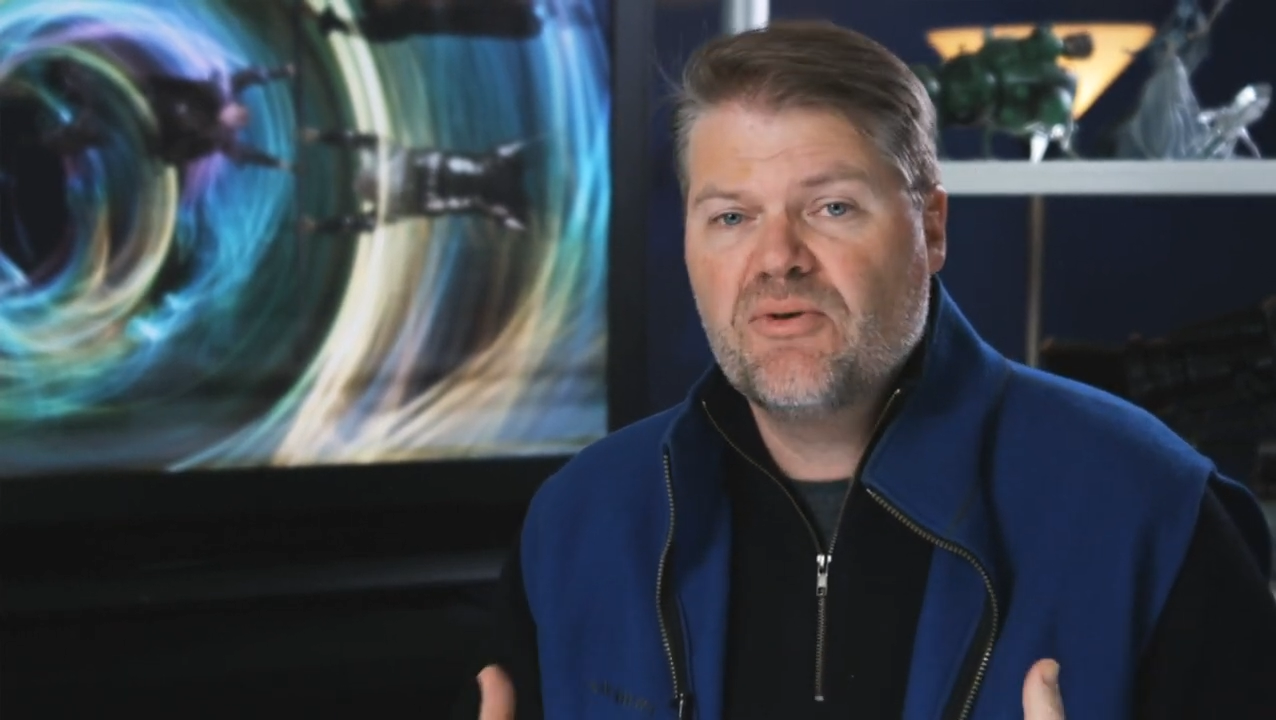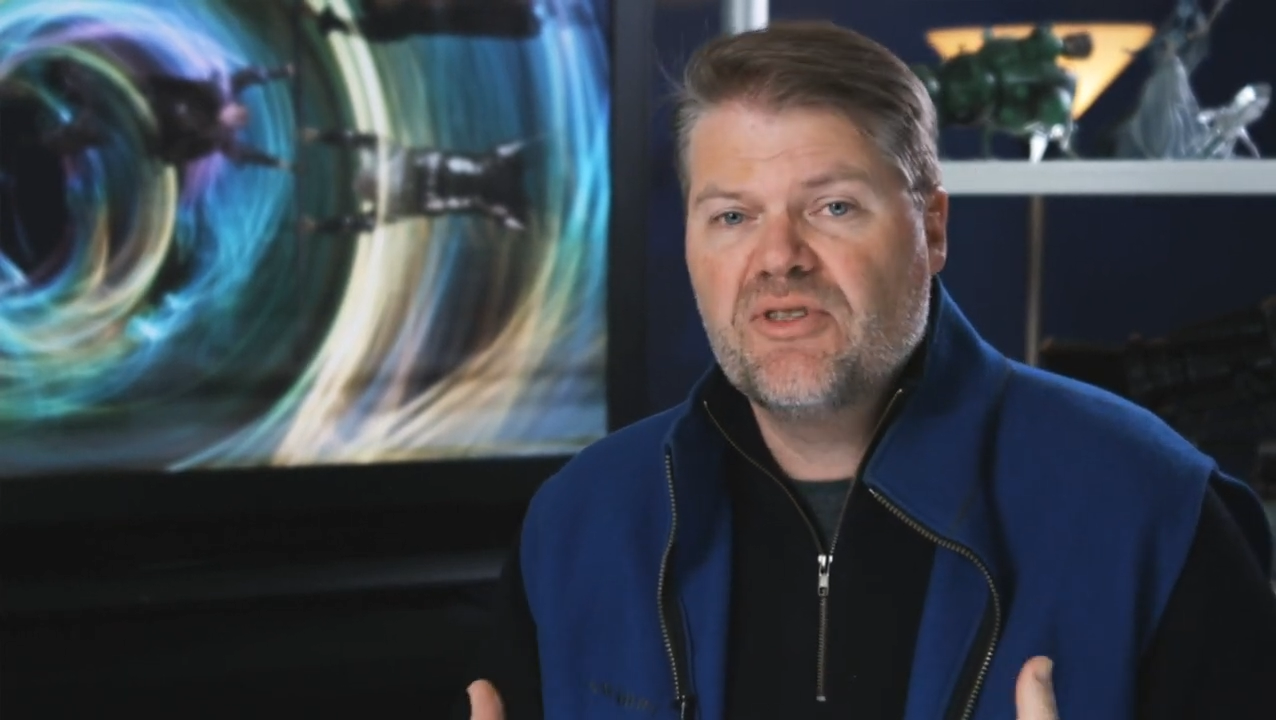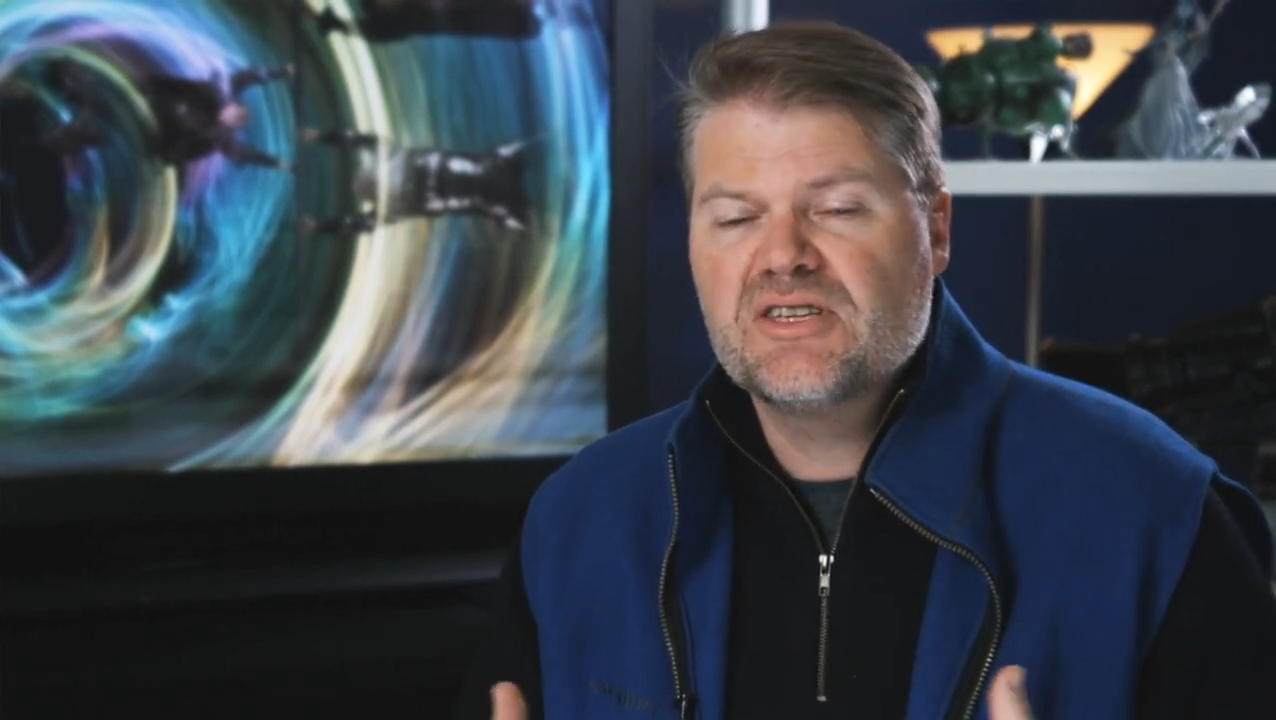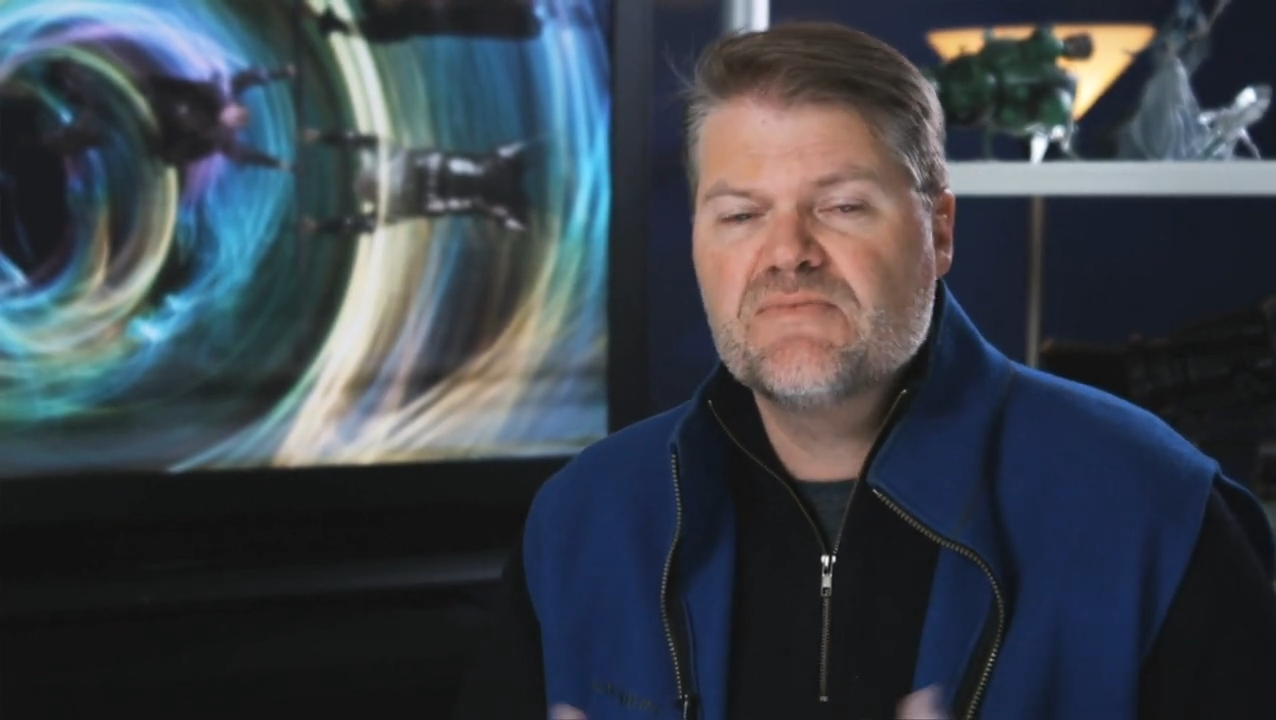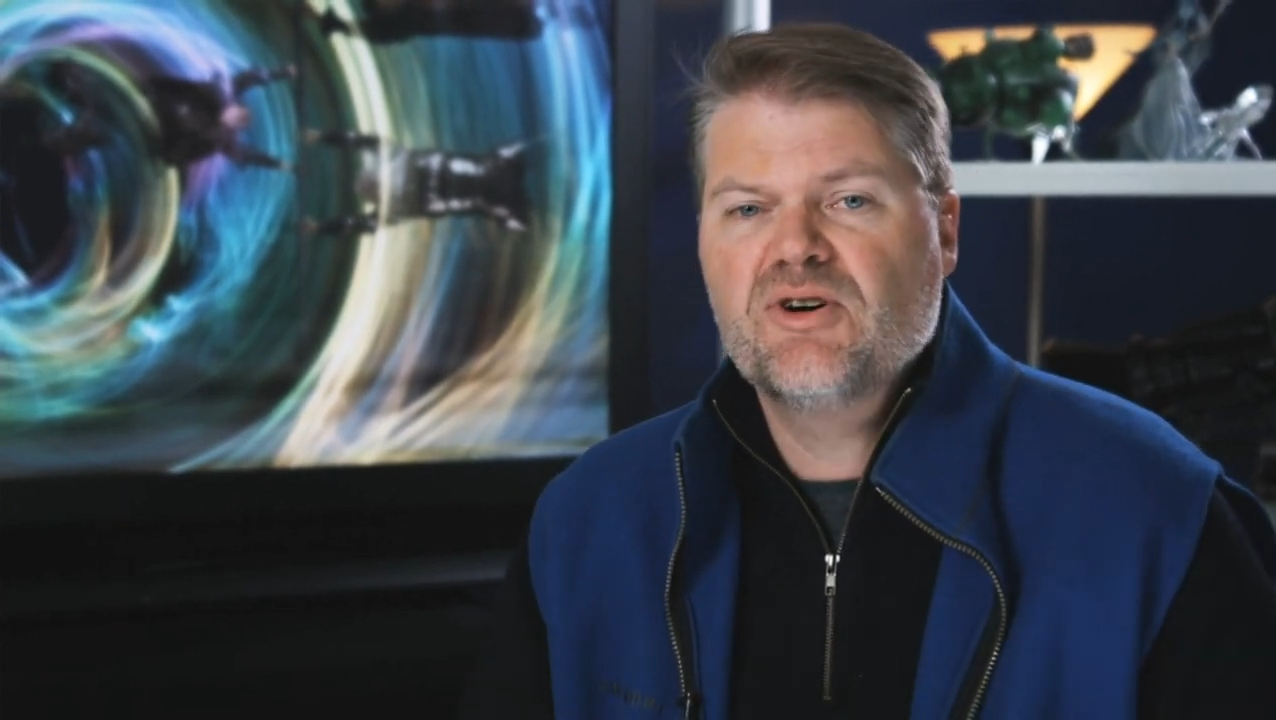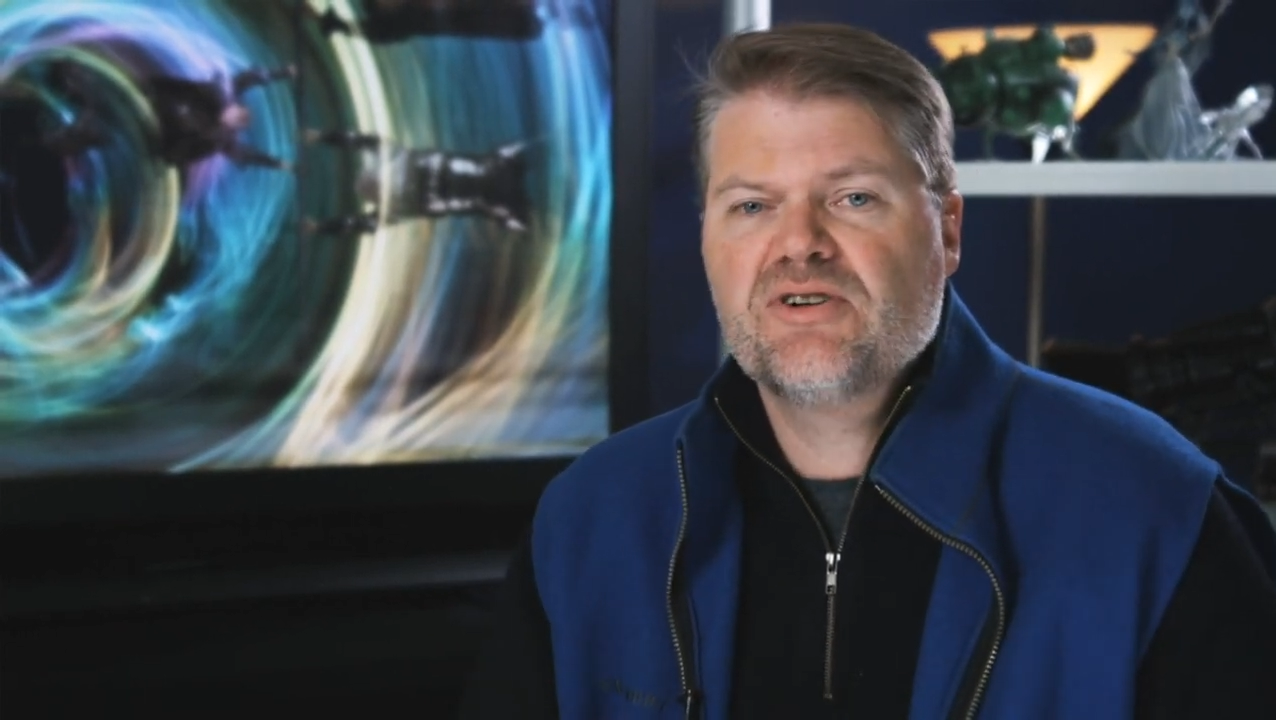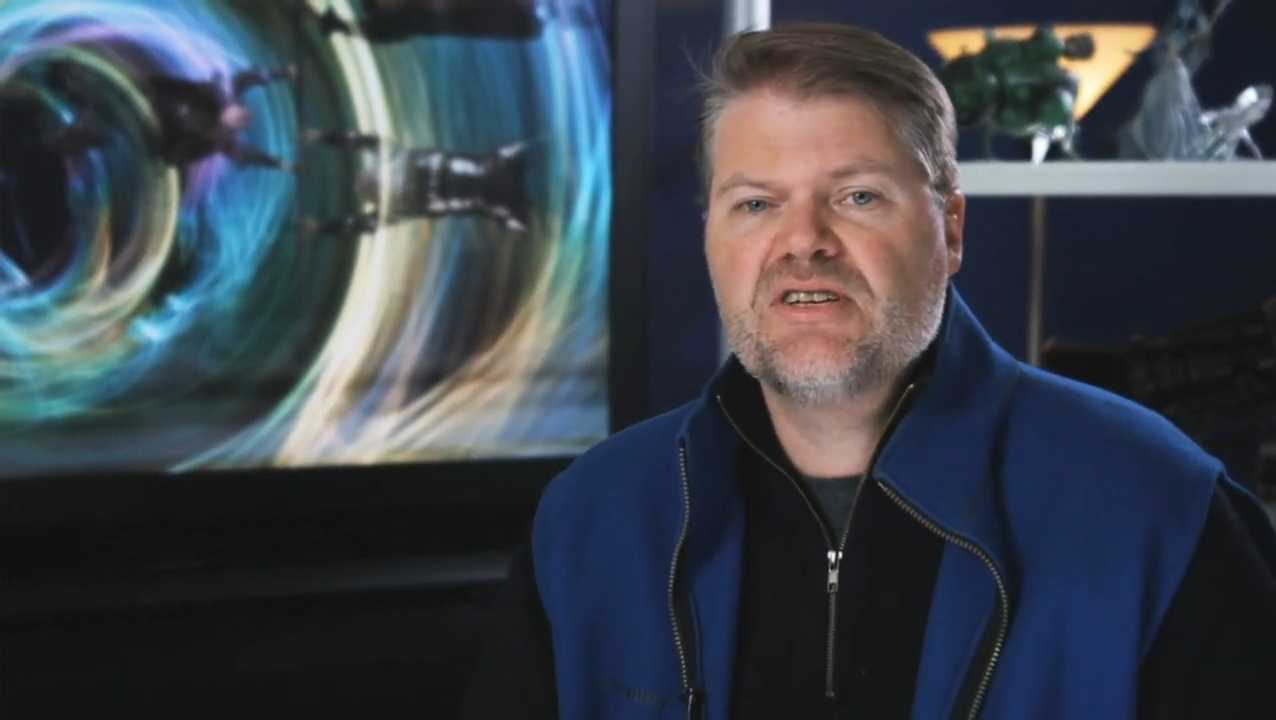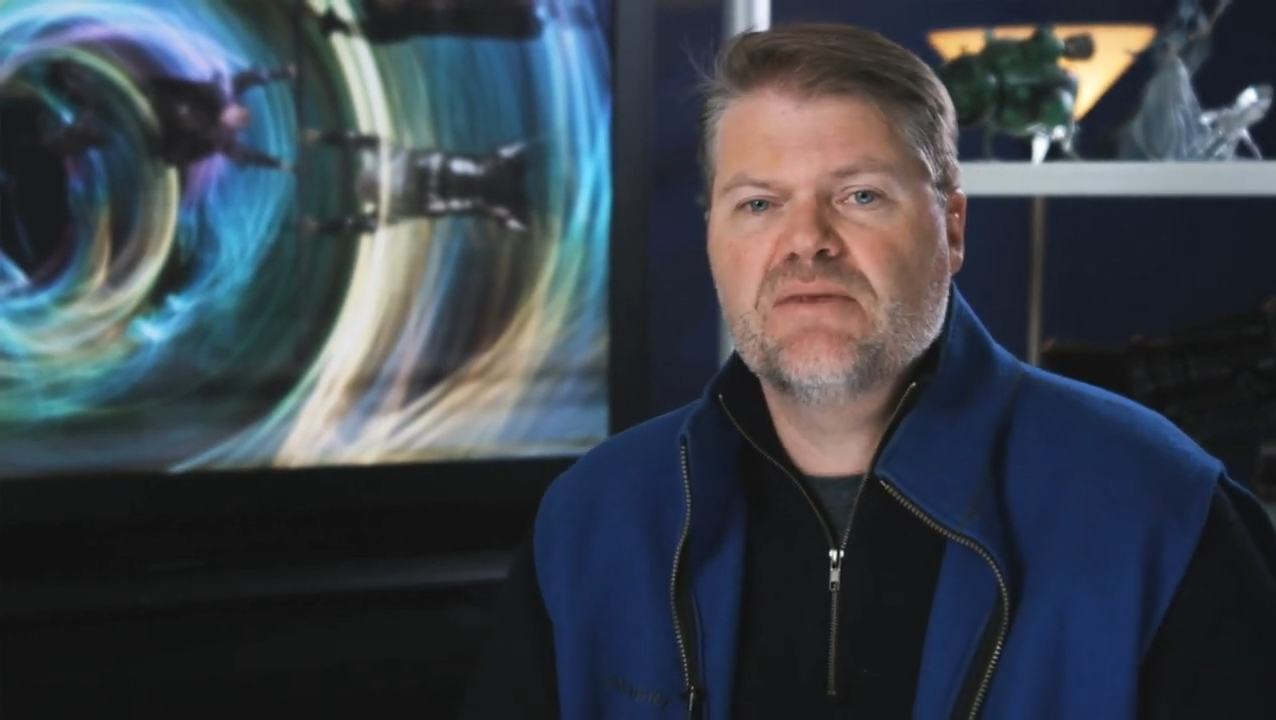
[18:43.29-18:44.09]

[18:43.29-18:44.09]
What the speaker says: with its monitor,